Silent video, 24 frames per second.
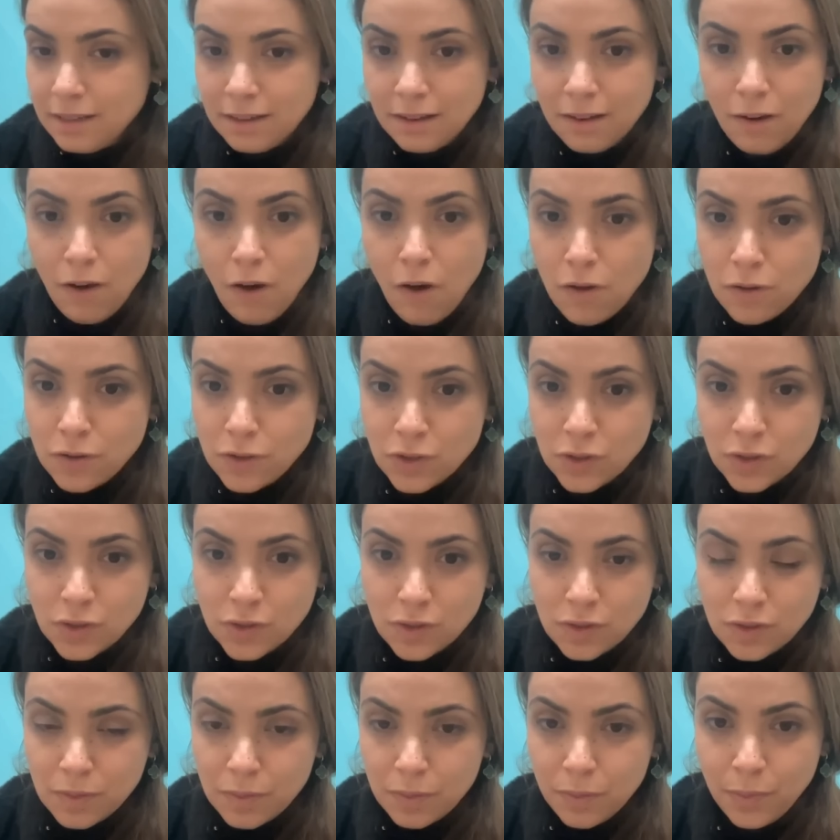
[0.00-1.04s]
cost
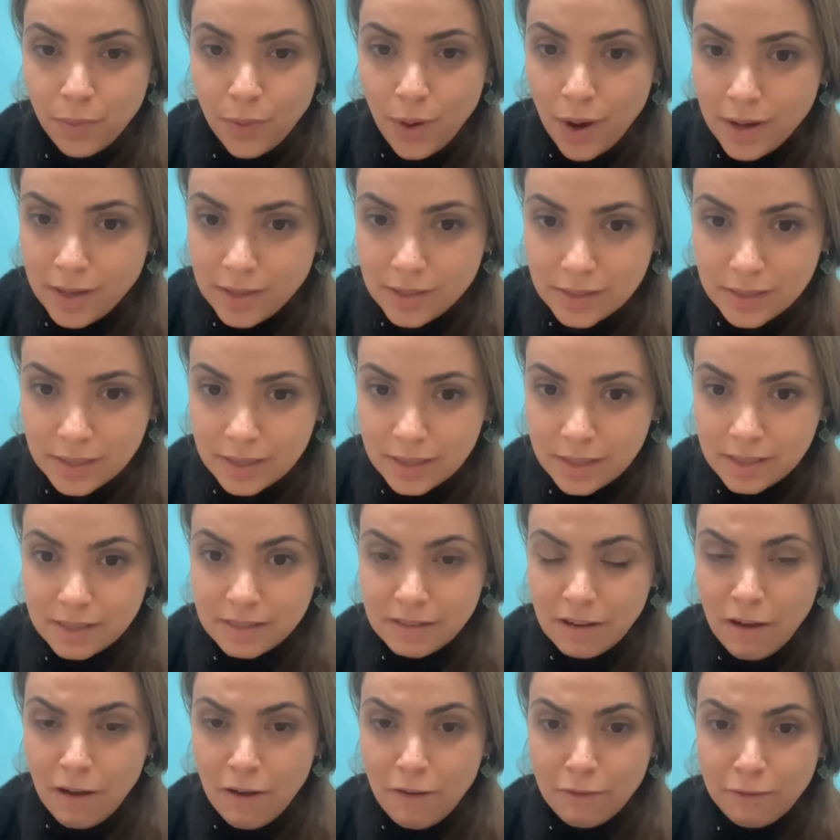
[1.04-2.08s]
prices
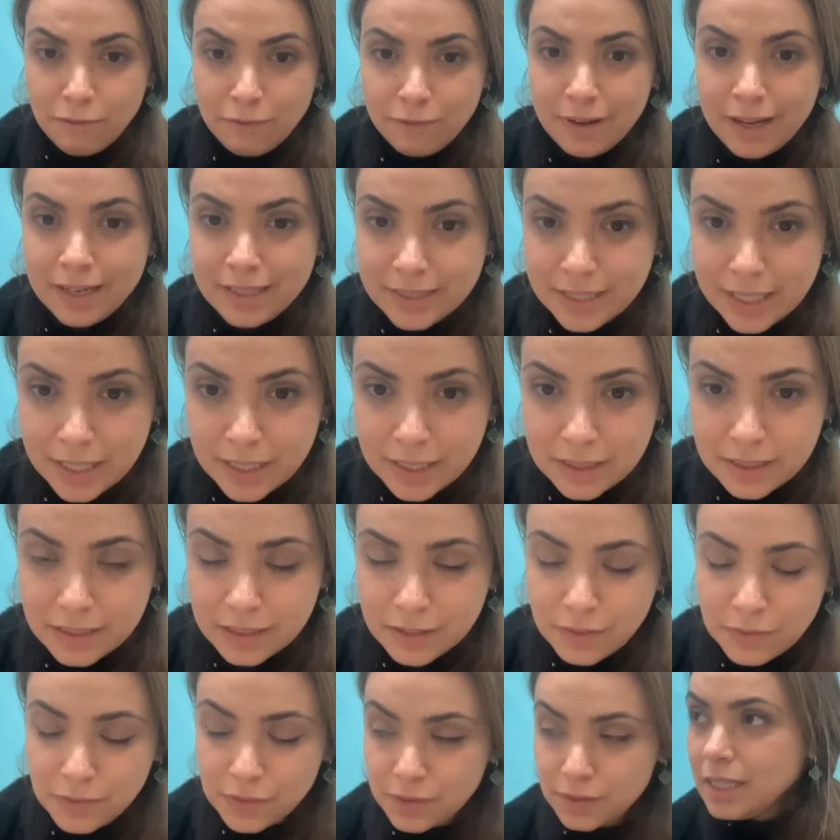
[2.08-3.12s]
of
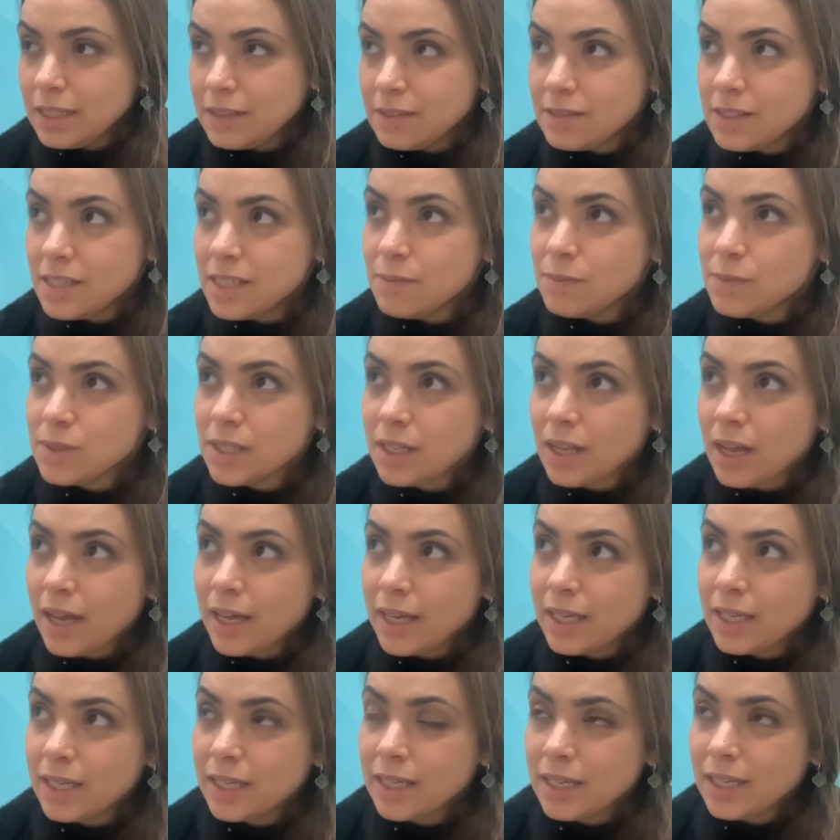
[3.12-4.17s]
alternatives. It seems
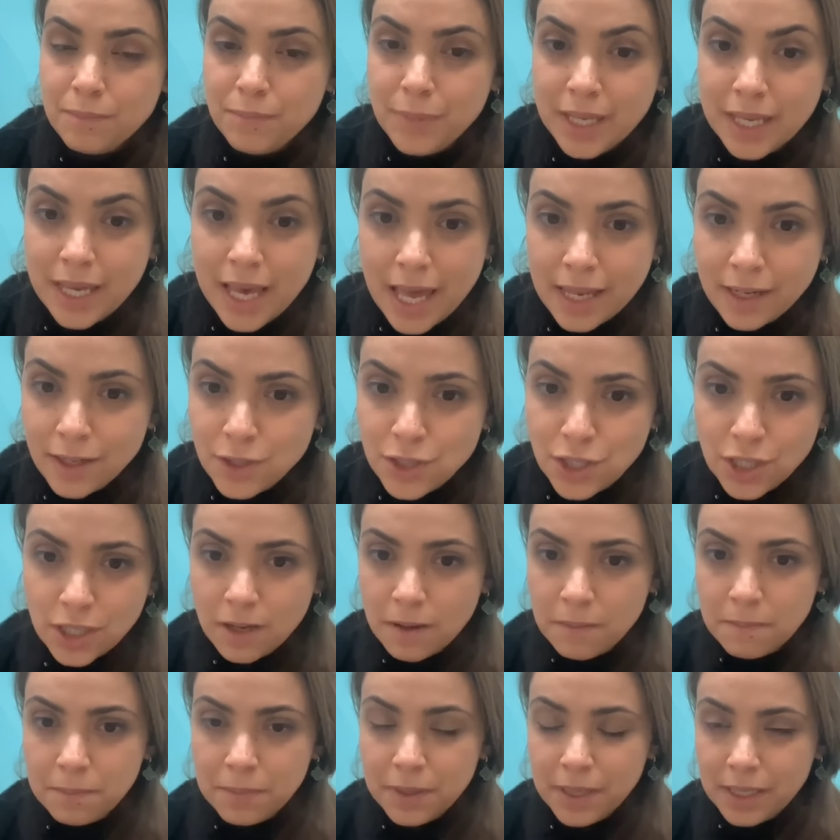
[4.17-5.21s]
like big energy
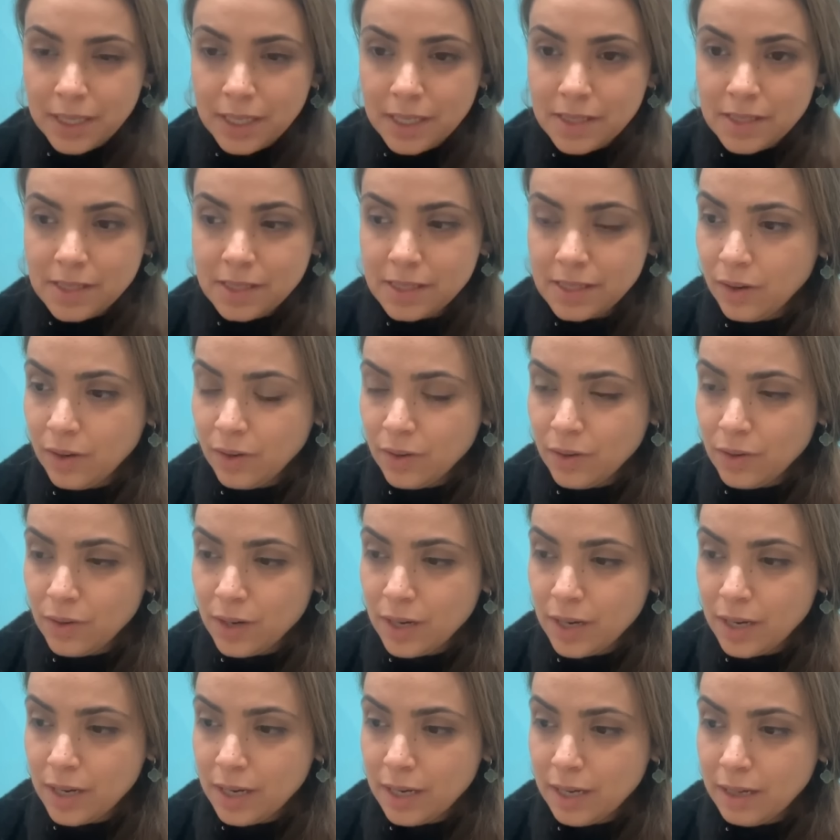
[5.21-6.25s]
companies
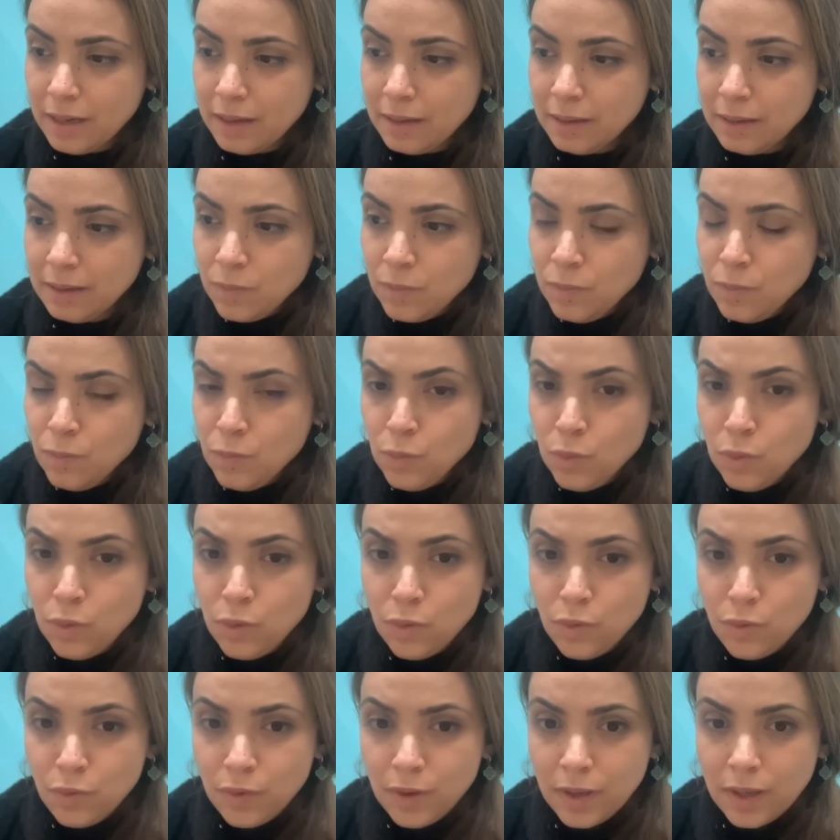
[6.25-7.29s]
are
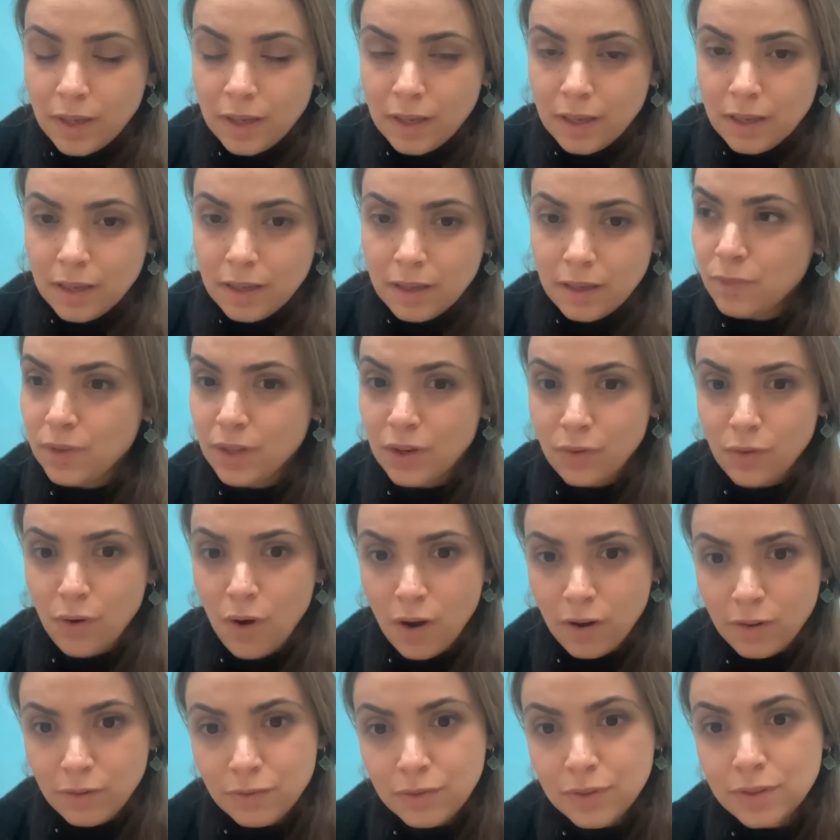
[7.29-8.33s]
moving their
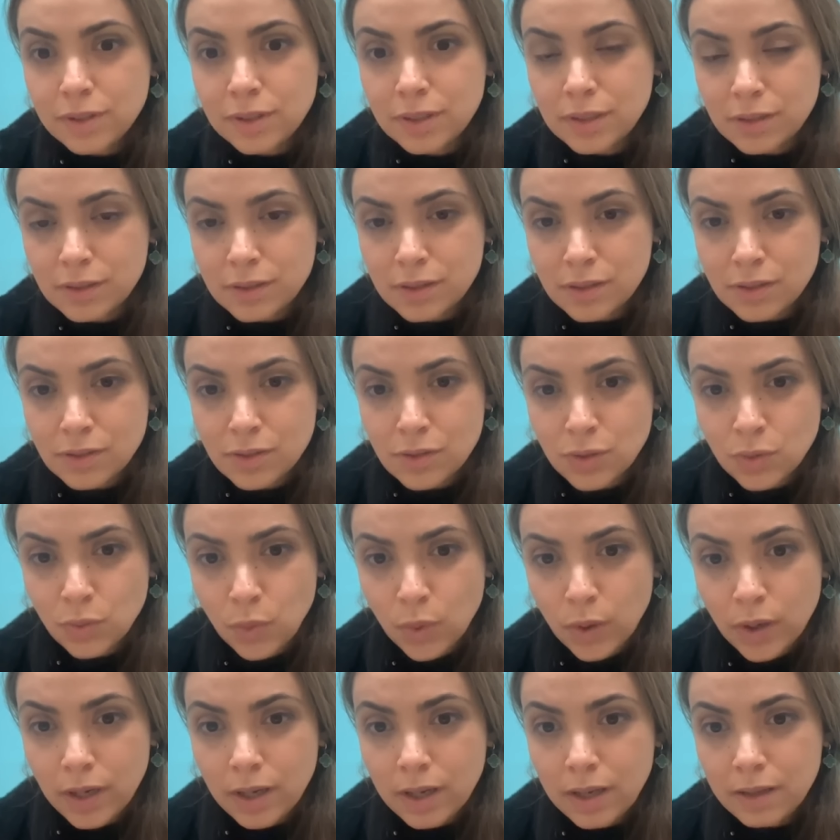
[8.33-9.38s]
confidence
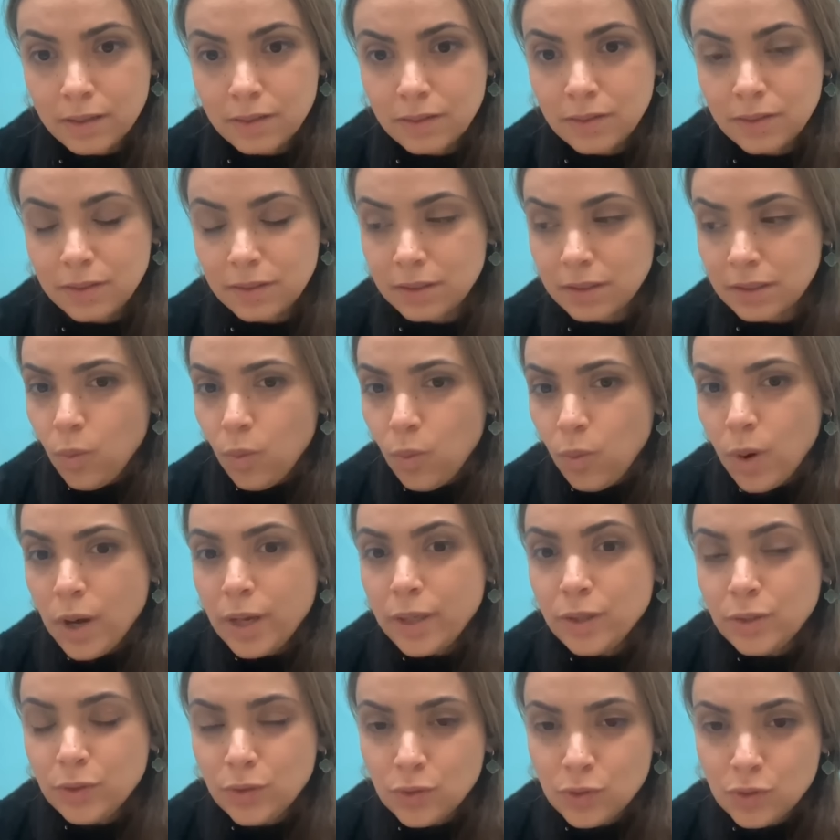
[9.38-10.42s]
towards
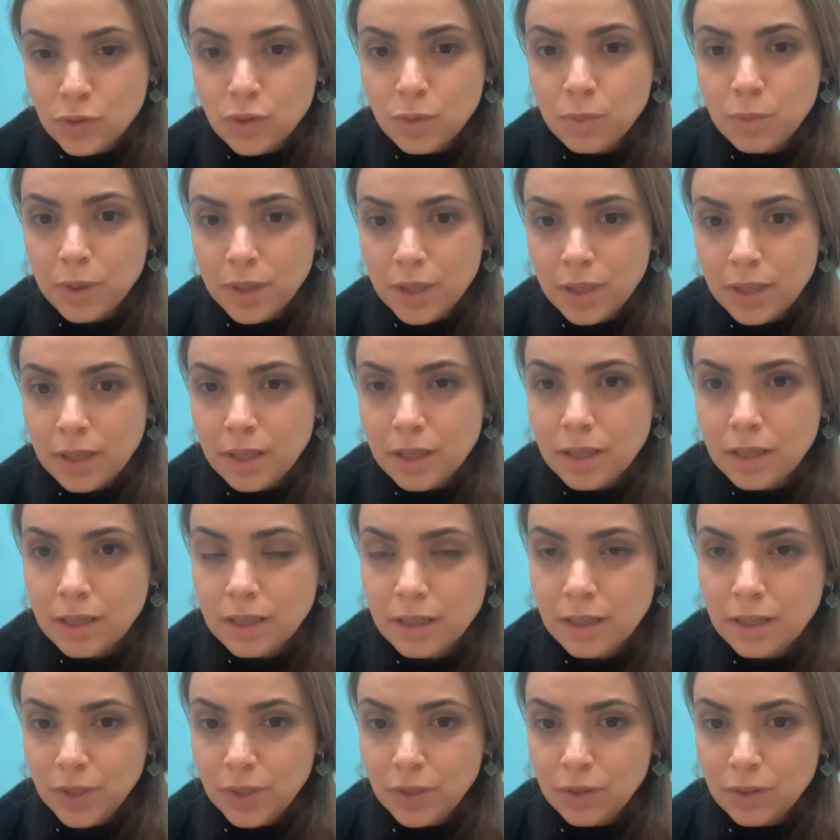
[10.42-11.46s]
what used to be,
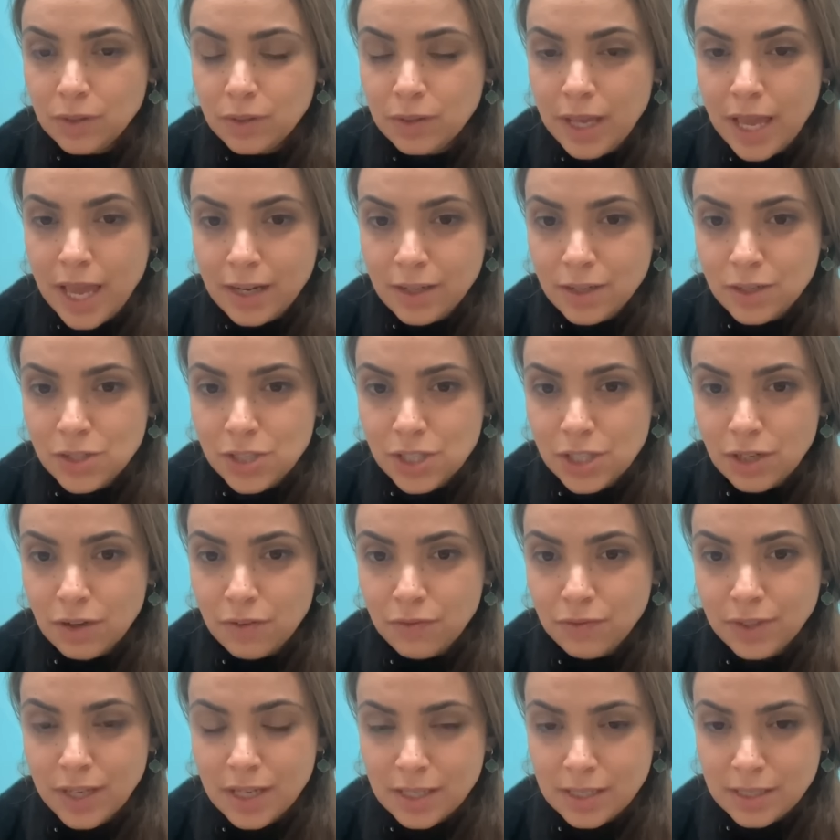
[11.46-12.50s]
the energy of
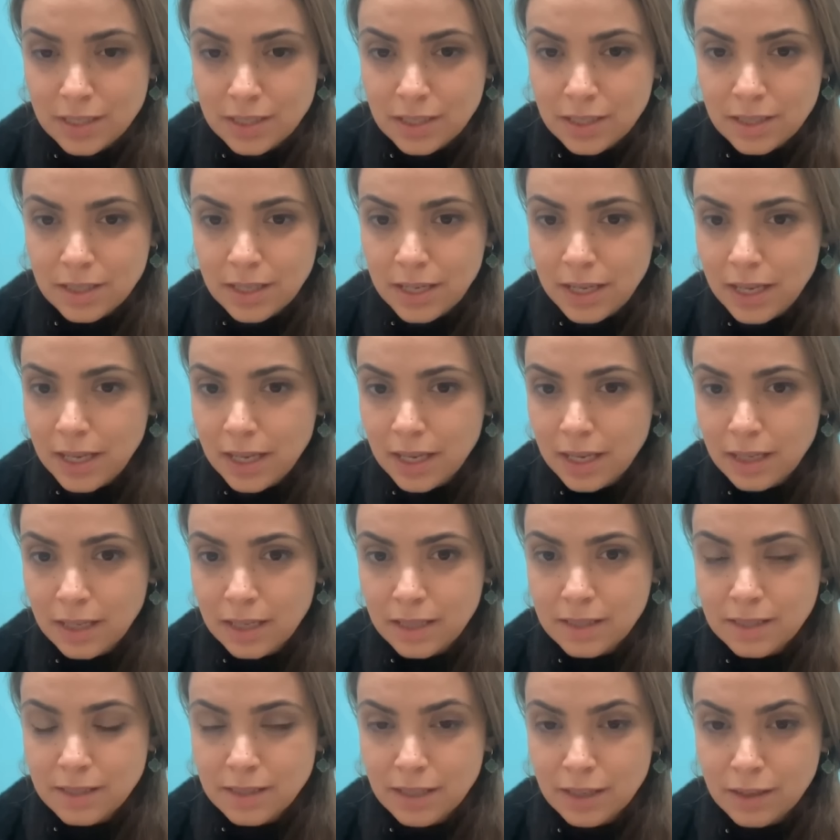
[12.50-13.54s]
yesterday
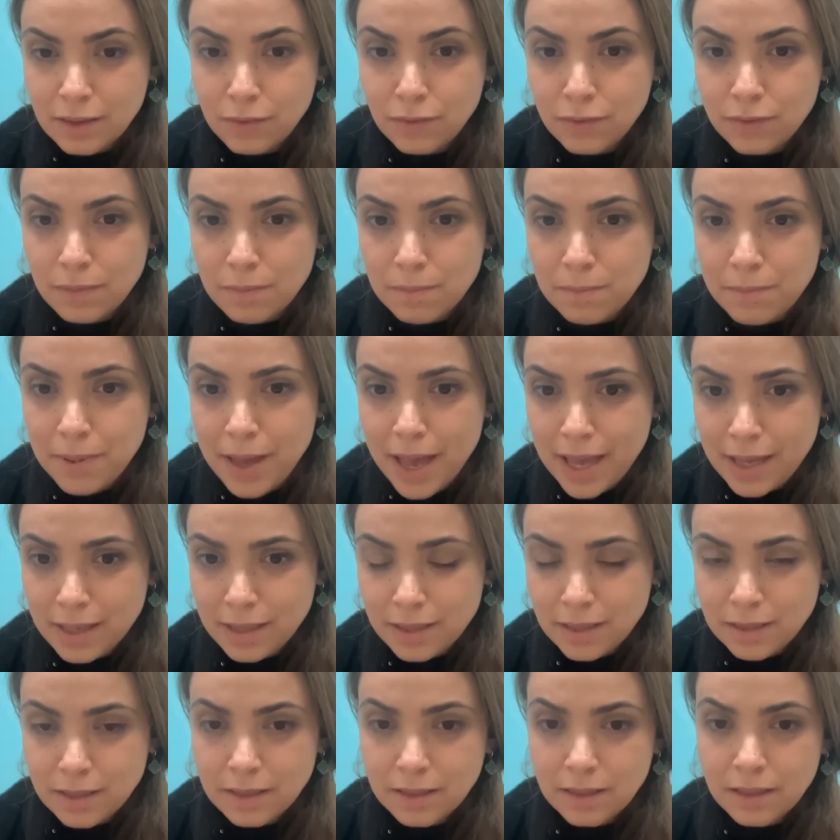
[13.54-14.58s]
instead of the
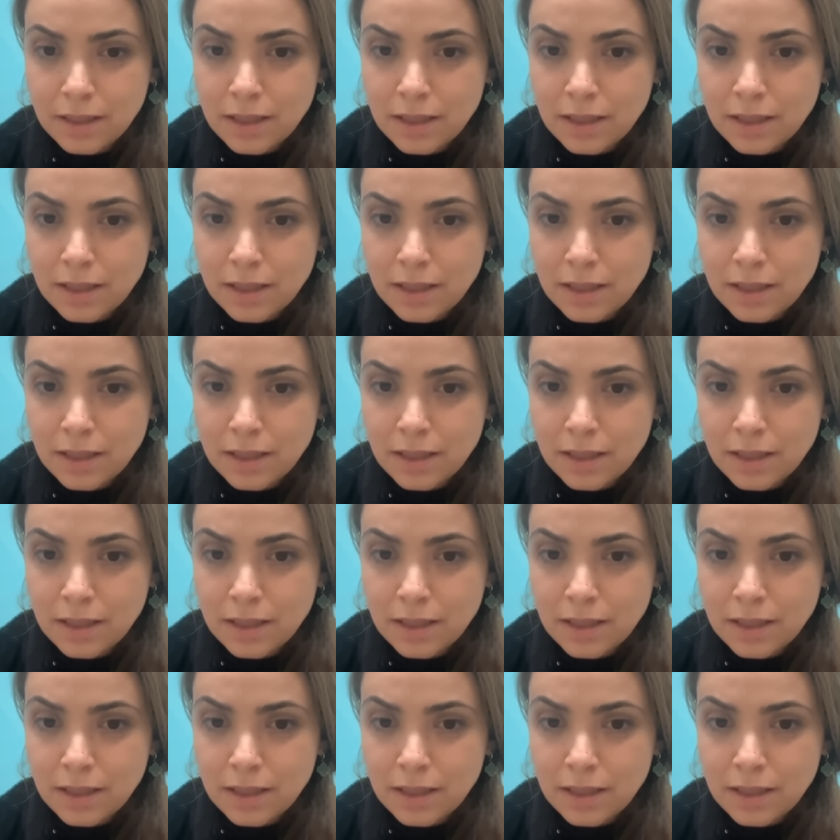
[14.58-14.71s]
bet,